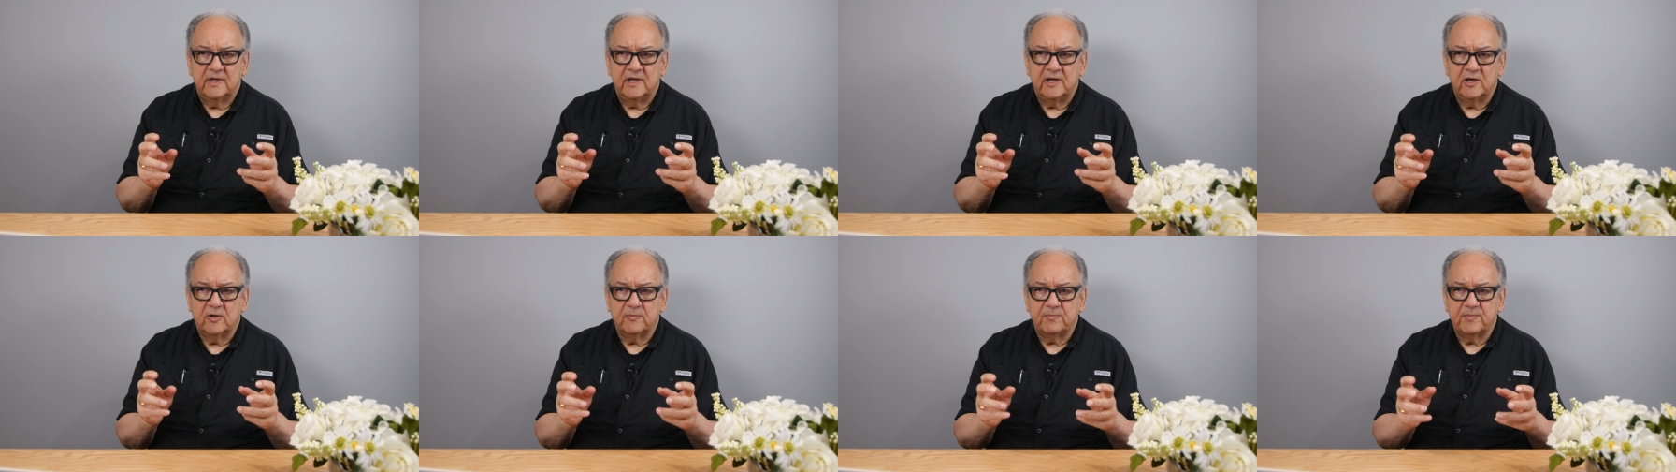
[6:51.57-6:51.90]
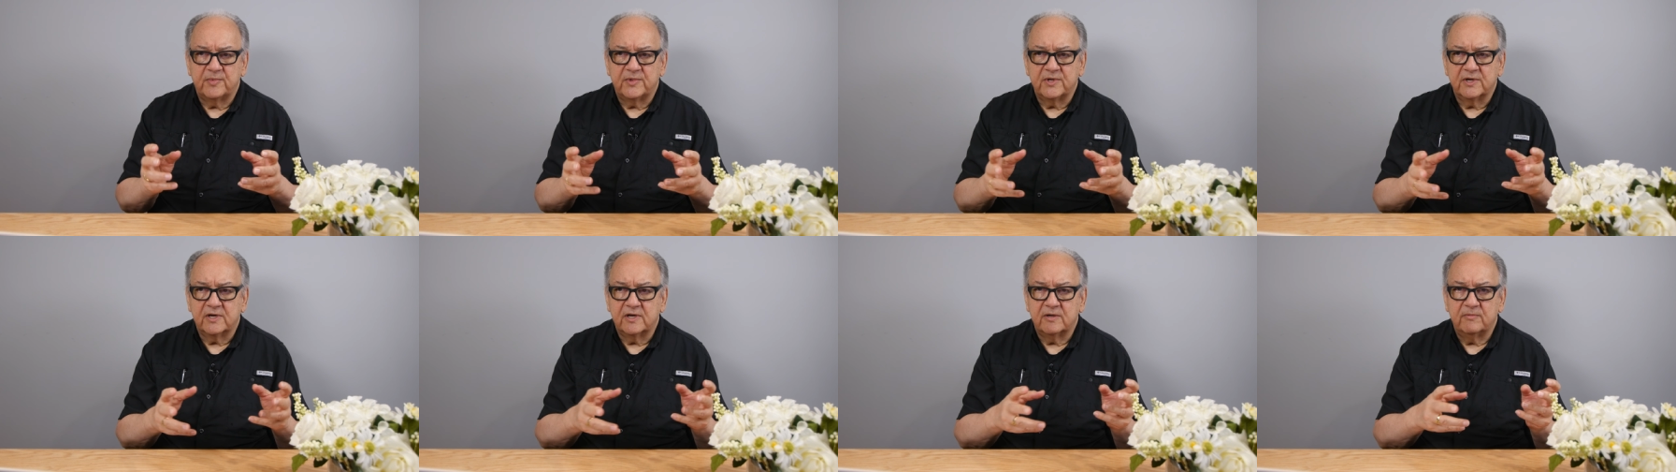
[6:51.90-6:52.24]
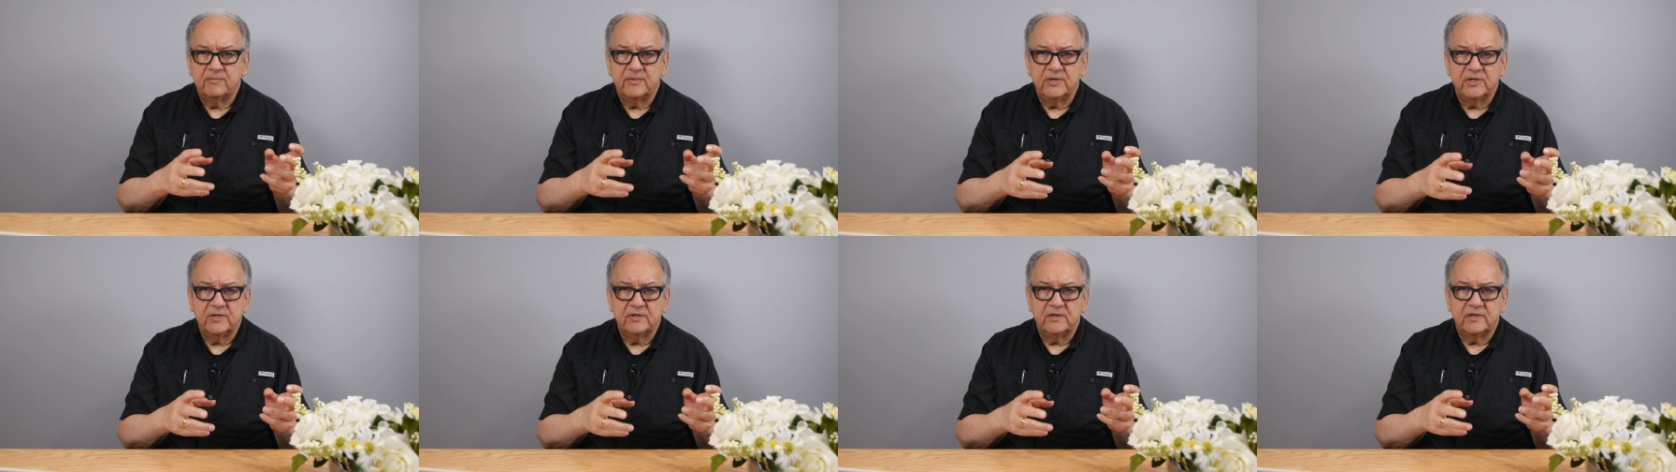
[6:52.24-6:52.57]
help the
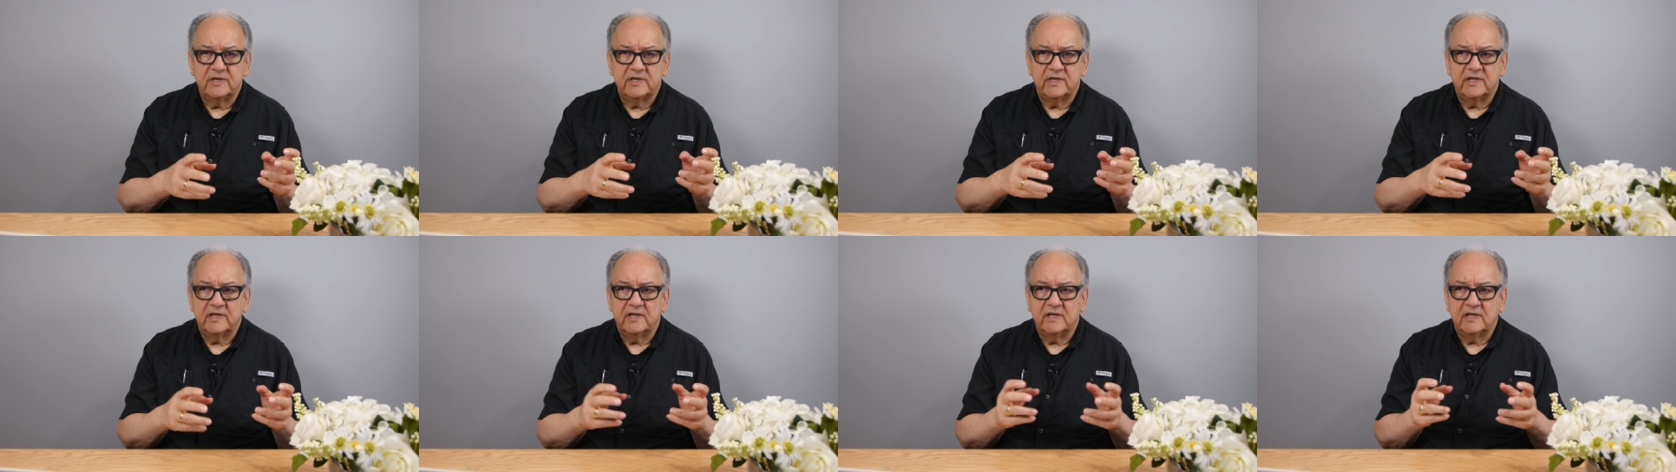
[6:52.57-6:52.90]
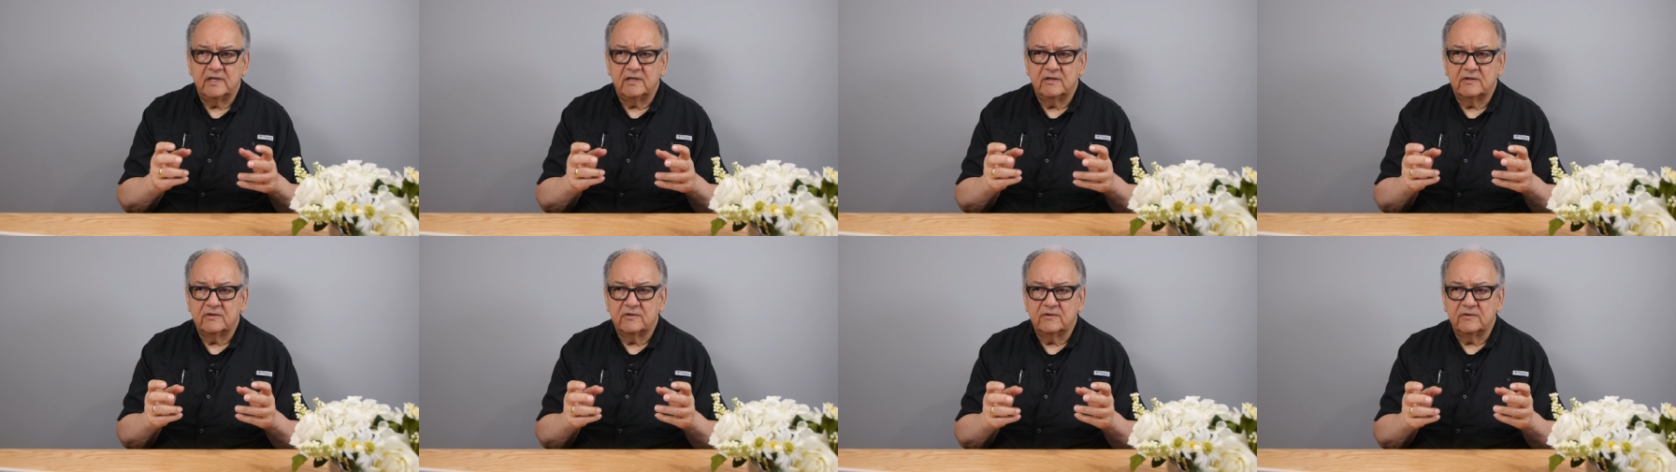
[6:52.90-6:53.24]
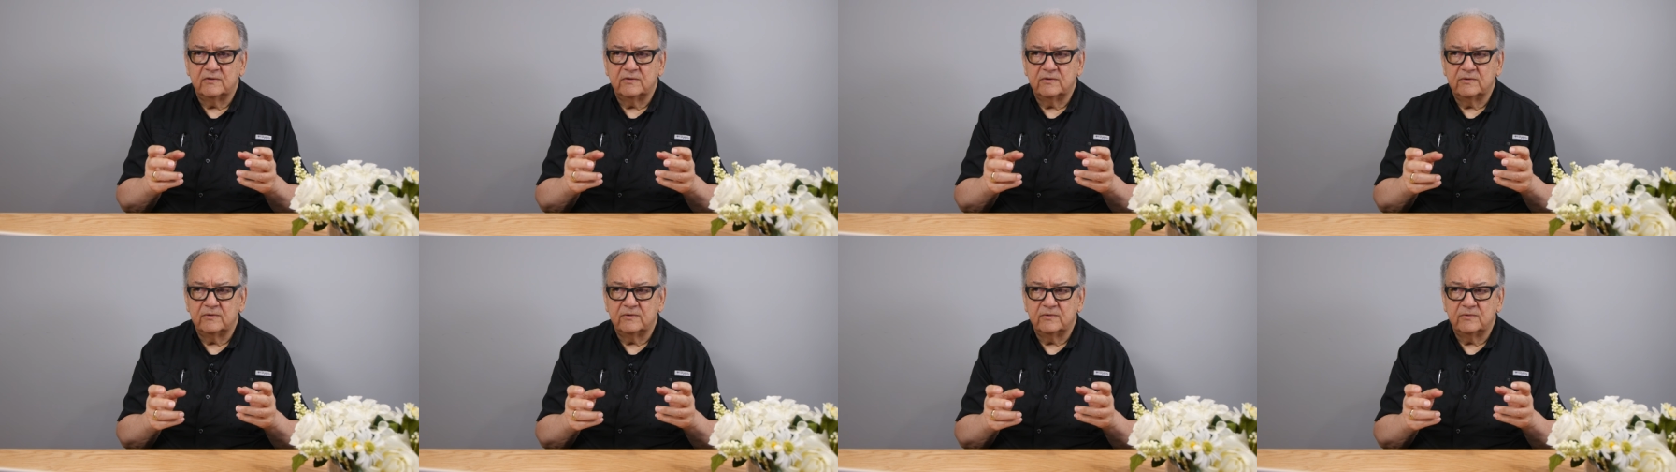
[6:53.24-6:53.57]
community,
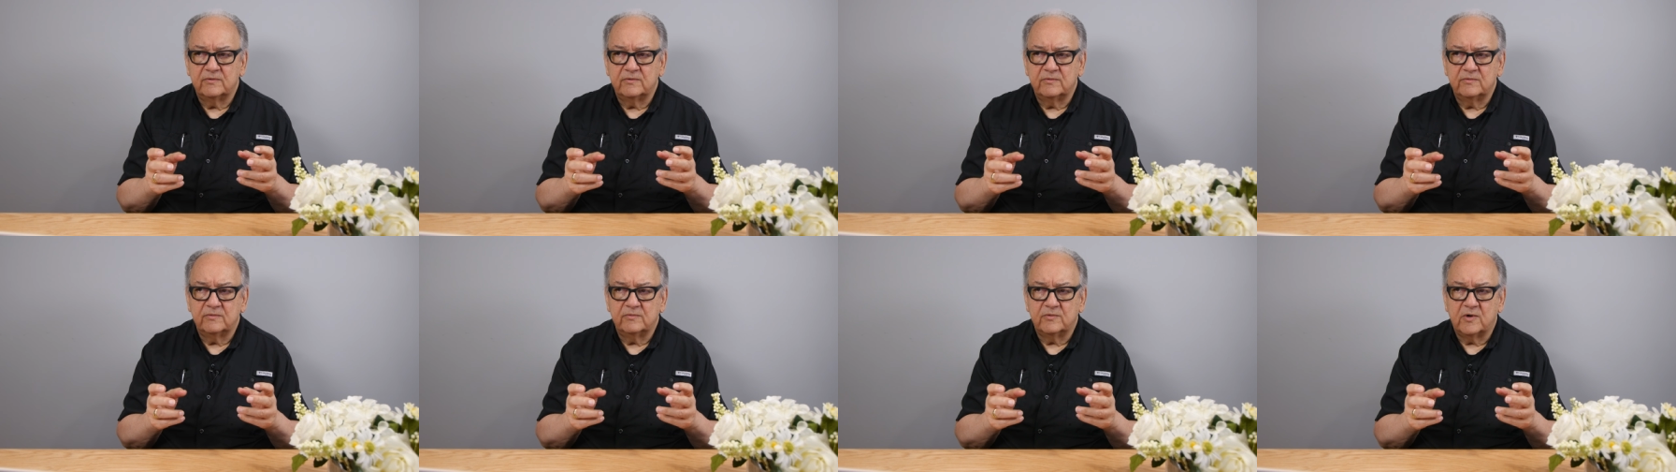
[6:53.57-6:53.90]
to